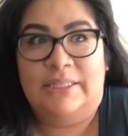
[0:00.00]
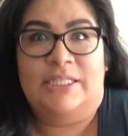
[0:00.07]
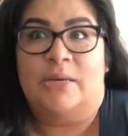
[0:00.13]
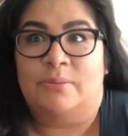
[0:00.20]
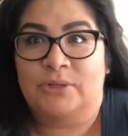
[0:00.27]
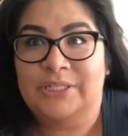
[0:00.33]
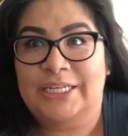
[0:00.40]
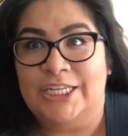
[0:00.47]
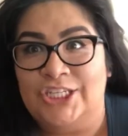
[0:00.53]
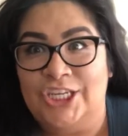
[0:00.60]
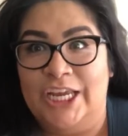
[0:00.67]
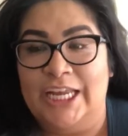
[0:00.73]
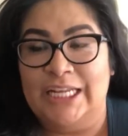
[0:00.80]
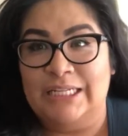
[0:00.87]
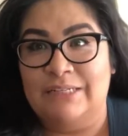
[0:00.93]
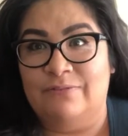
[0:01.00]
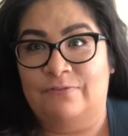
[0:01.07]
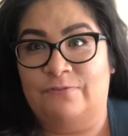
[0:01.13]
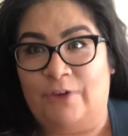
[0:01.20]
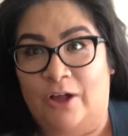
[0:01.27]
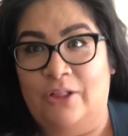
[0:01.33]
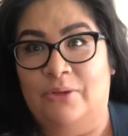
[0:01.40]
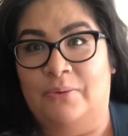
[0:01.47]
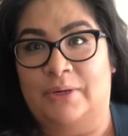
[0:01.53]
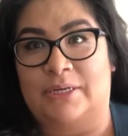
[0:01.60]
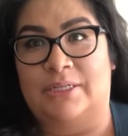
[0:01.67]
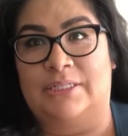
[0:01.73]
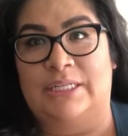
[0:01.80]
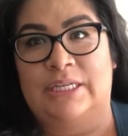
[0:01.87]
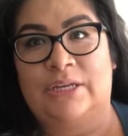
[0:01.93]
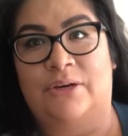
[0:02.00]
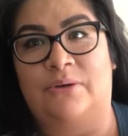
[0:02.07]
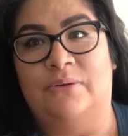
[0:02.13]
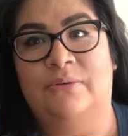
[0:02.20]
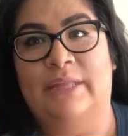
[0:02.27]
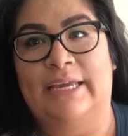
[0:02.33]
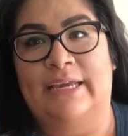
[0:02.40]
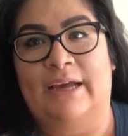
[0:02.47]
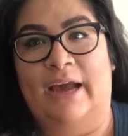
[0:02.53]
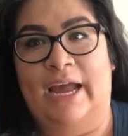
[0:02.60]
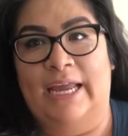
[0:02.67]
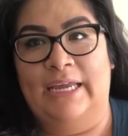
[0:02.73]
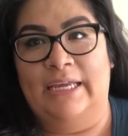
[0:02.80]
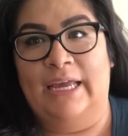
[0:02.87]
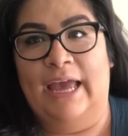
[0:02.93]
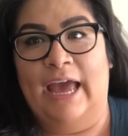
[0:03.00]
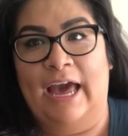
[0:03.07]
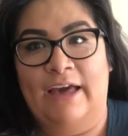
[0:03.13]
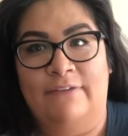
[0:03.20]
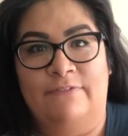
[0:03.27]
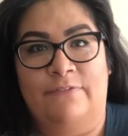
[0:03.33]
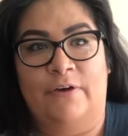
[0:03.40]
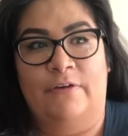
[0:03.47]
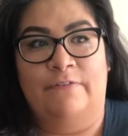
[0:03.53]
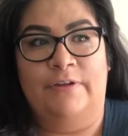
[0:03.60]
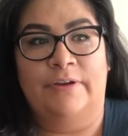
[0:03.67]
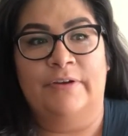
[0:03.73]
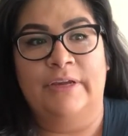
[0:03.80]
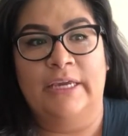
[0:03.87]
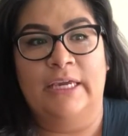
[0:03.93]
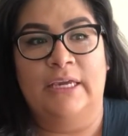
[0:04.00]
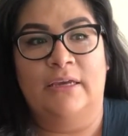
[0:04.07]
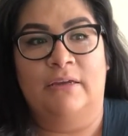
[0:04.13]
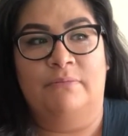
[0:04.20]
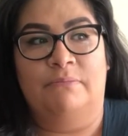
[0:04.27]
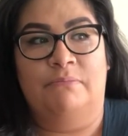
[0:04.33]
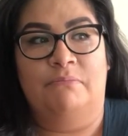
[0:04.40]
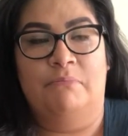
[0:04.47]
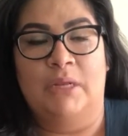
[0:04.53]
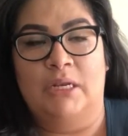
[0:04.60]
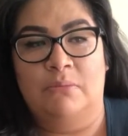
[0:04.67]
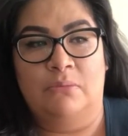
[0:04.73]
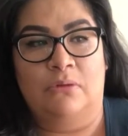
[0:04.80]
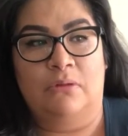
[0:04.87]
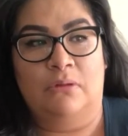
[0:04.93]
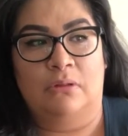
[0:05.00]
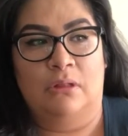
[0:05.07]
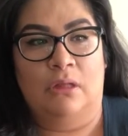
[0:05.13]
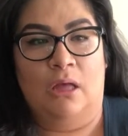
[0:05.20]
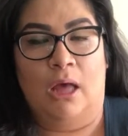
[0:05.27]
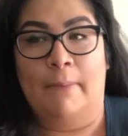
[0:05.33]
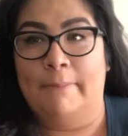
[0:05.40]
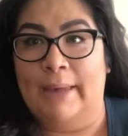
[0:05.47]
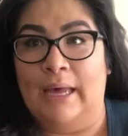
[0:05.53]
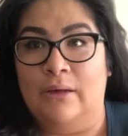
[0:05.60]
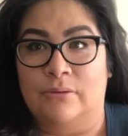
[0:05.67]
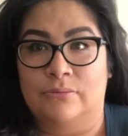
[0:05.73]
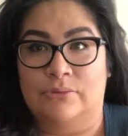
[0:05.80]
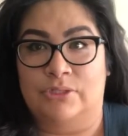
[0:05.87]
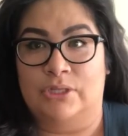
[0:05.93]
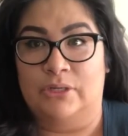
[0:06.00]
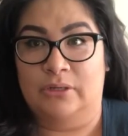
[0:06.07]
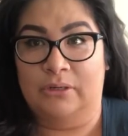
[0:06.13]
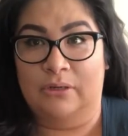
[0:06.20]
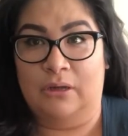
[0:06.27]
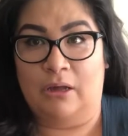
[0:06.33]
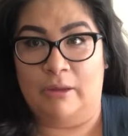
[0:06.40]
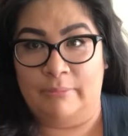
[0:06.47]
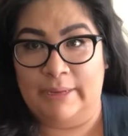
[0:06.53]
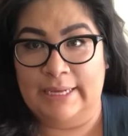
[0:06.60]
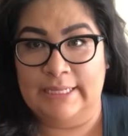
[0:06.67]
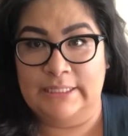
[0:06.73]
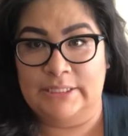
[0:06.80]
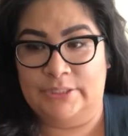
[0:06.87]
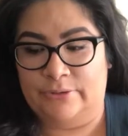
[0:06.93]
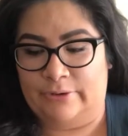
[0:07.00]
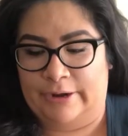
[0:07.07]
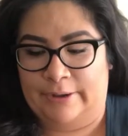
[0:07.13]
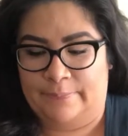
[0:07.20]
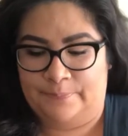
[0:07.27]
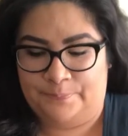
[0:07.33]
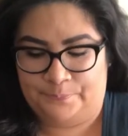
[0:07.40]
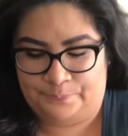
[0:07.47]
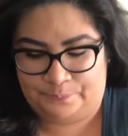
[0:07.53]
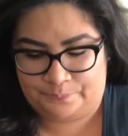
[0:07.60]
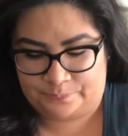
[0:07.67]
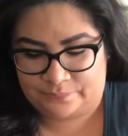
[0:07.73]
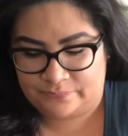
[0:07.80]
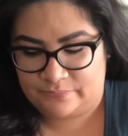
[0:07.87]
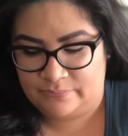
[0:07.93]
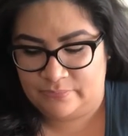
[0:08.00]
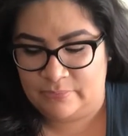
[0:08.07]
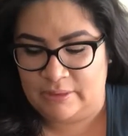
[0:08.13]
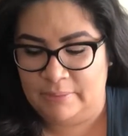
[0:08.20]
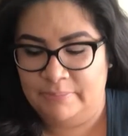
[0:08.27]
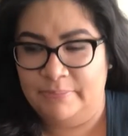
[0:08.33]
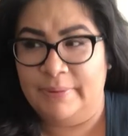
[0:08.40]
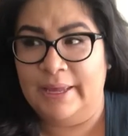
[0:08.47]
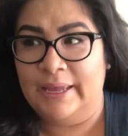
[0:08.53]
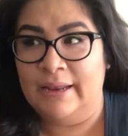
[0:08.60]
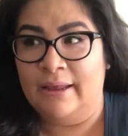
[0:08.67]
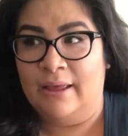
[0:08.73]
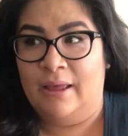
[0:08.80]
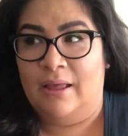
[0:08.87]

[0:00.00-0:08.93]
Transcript: double digit followers, you know? Like I have a very minimal amount on my Instagram, but